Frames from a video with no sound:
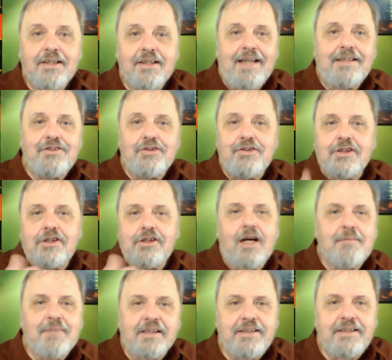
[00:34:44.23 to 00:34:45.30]
I can do the
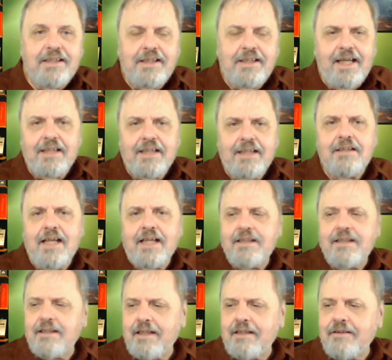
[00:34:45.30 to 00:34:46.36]
karmic DNA in
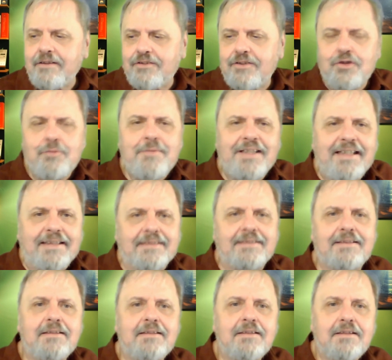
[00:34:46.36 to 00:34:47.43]
in, in two minutes.